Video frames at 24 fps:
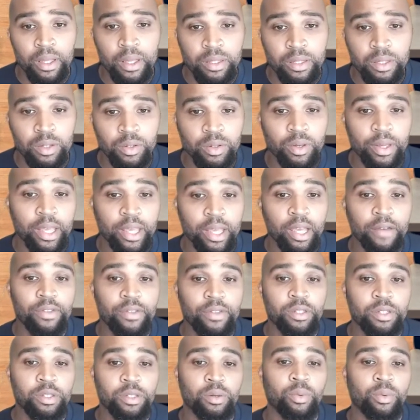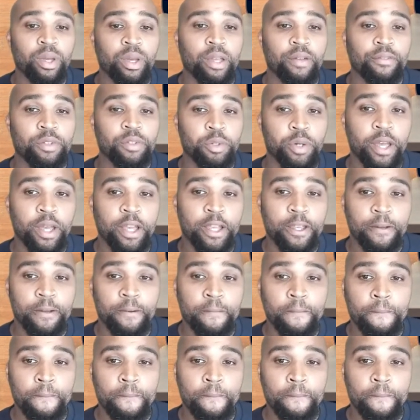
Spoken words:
So you have this way of tracking.